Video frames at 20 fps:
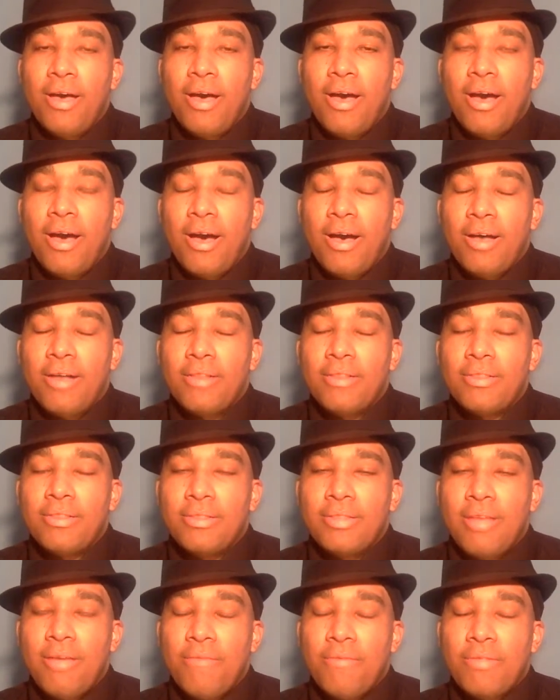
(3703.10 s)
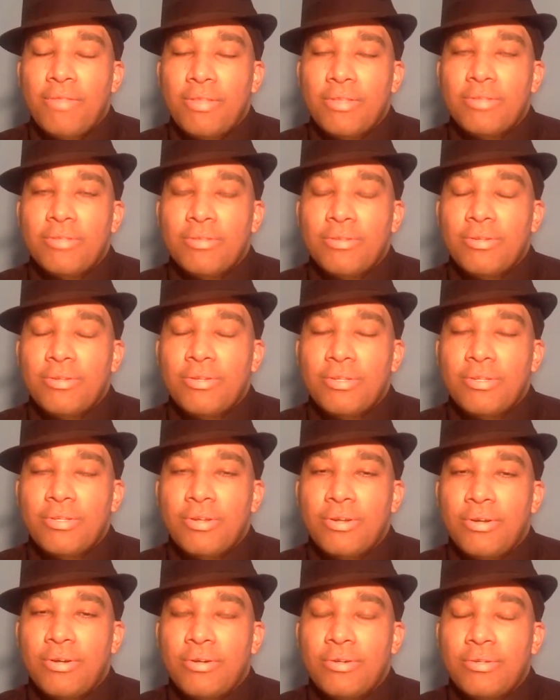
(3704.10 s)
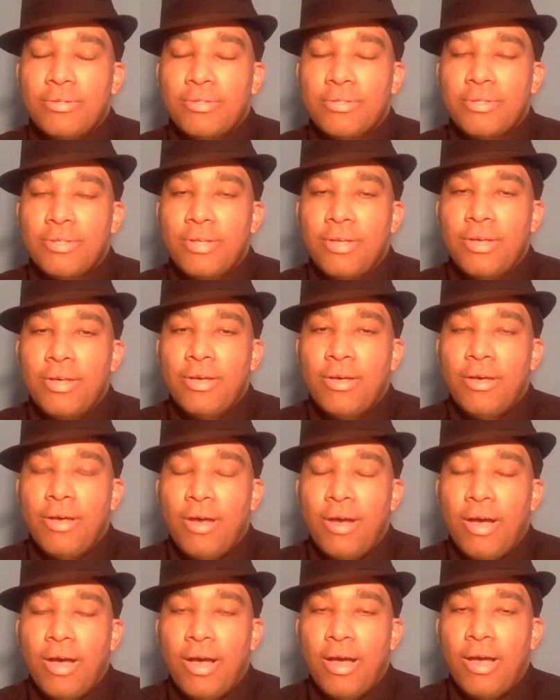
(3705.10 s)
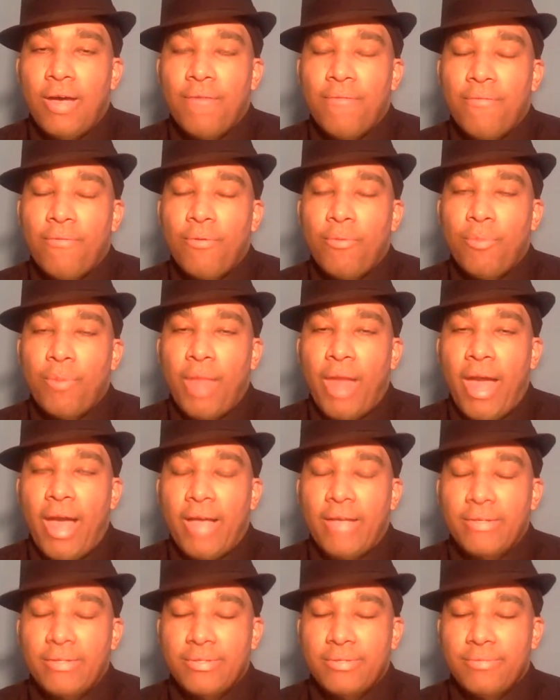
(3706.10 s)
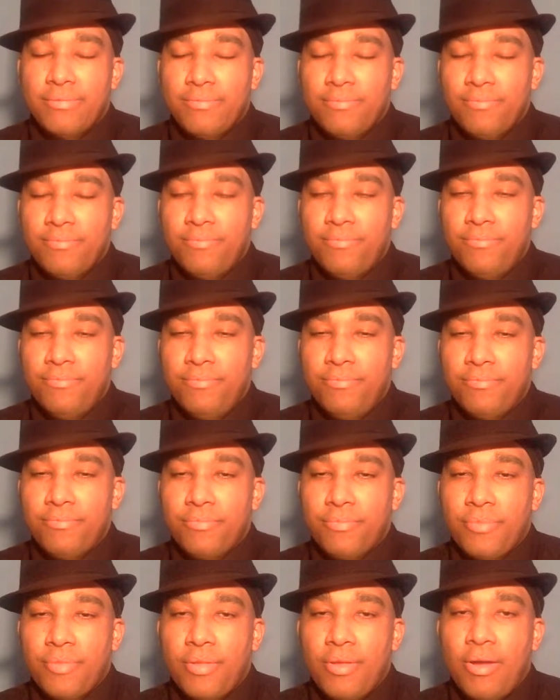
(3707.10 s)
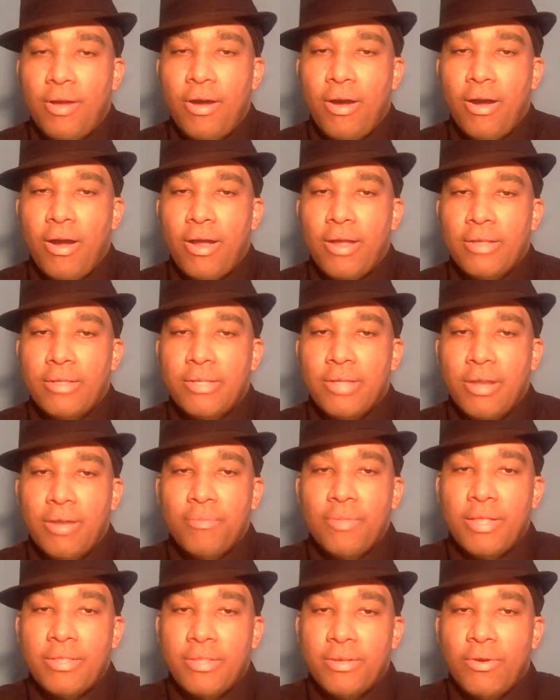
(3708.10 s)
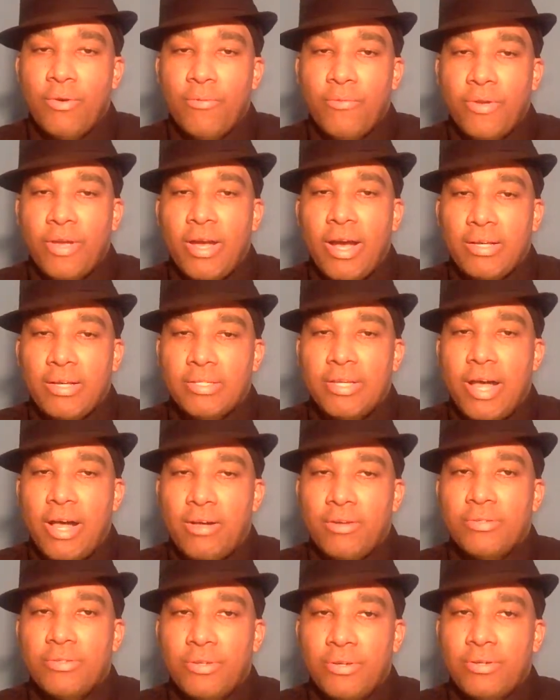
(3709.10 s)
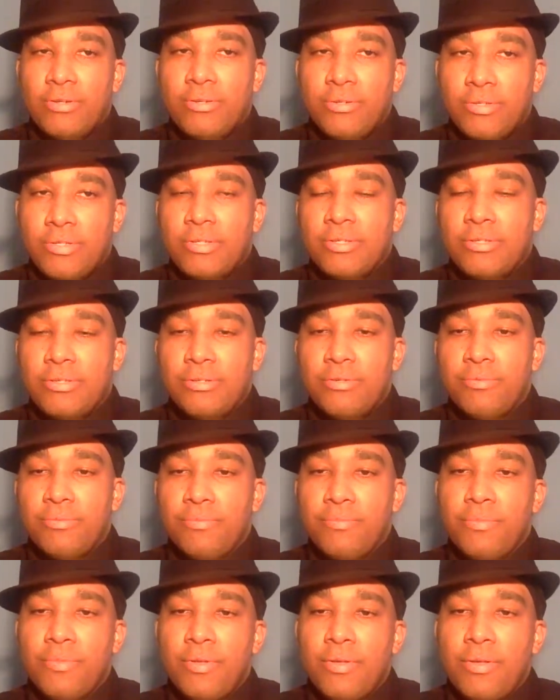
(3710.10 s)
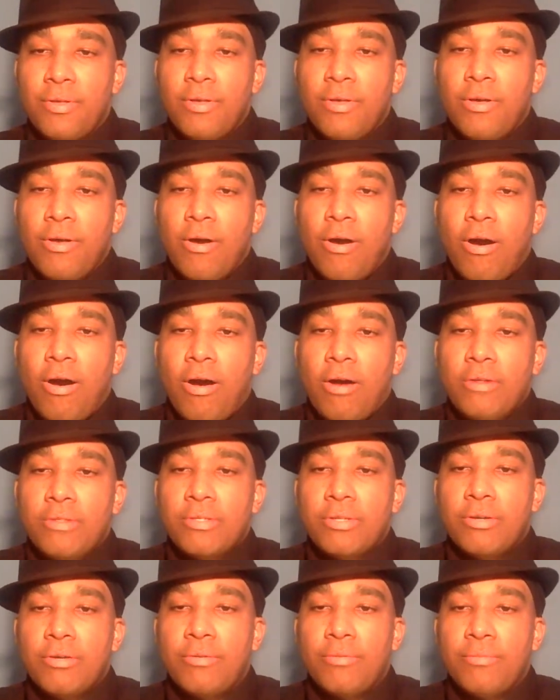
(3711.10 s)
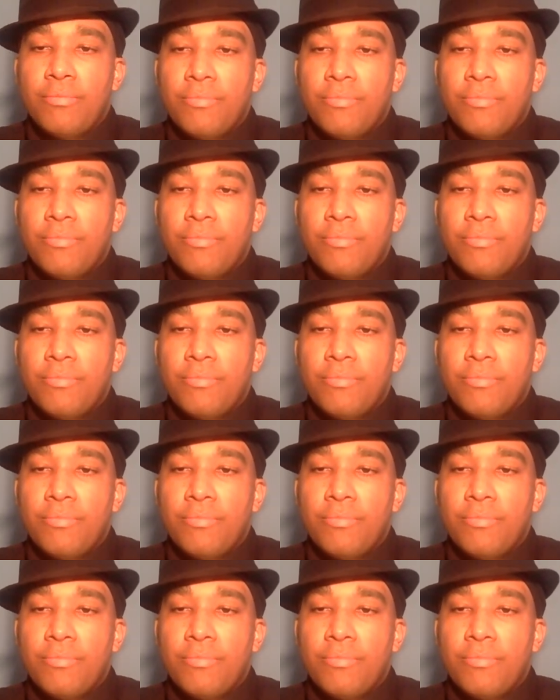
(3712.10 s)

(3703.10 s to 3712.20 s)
definitely listen to these songs. at full blast. All right, and tell them that the Goofy Guy Scholar Saunders sent you. Also,